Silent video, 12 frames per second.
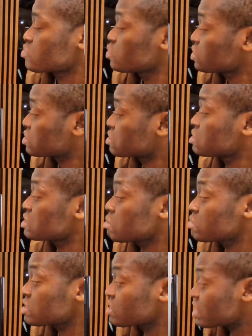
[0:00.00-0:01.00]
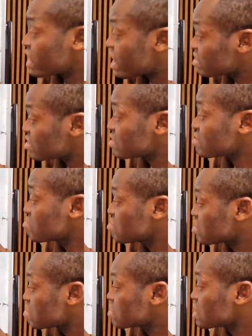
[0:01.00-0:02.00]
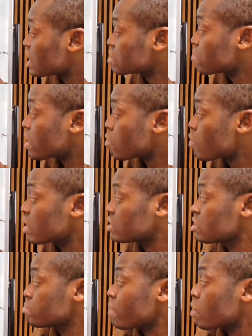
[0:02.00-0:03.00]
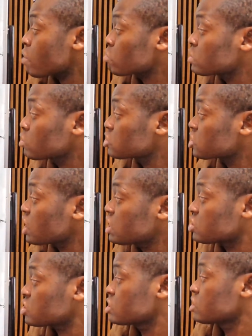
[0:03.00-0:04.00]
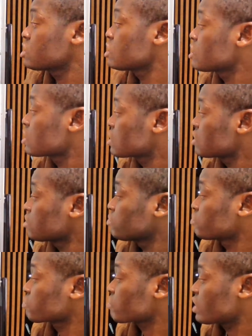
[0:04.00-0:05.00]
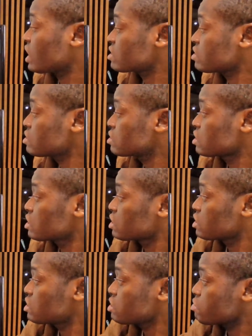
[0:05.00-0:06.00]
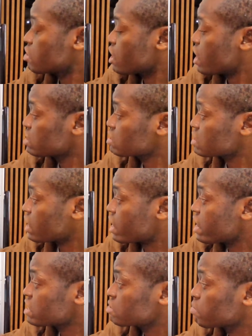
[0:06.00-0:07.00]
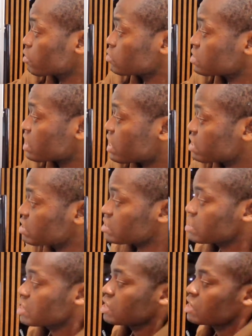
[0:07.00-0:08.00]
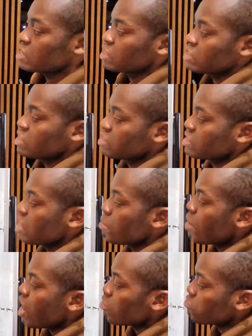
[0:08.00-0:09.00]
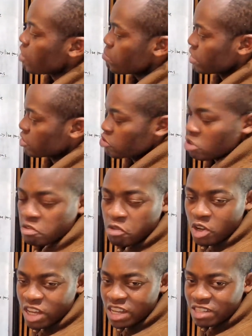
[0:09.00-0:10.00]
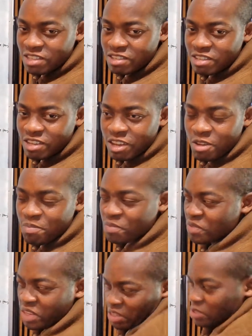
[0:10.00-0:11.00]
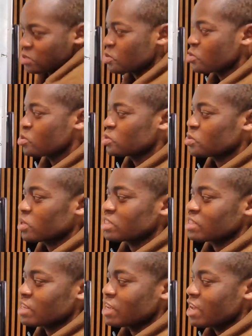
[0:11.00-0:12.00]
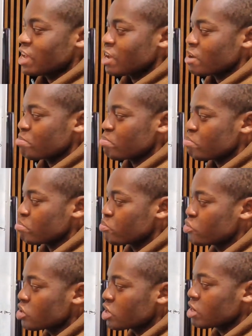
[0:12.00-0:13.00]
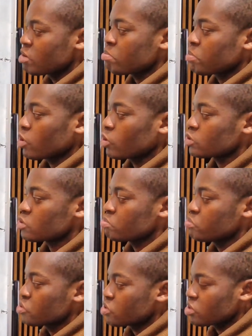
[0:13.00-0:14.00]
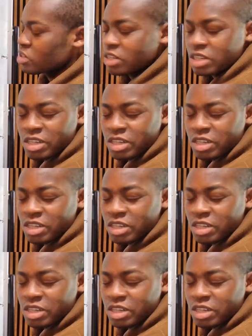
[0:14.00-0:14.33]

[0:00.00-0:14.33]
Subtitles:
Which is still the same. The s is still the same thing as power 1. The power will not change. That is the answer, s plus x, the same alphabet, don't forget. So it's what? Book plus book.